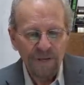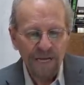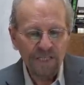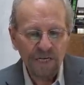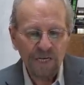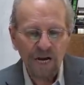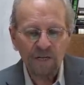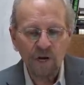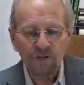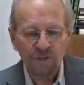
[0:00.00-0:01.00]
As it got
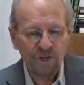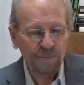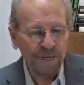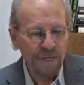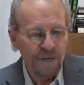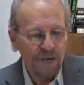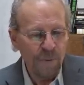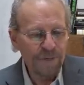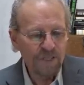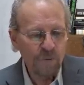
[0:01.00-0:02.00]
closer to me,
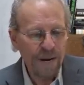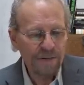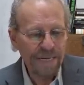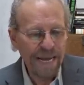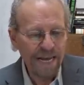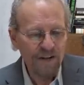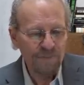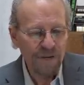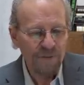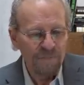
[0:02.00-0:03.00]
it was directly ahead of
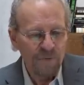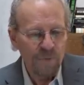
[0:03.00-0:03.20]
me.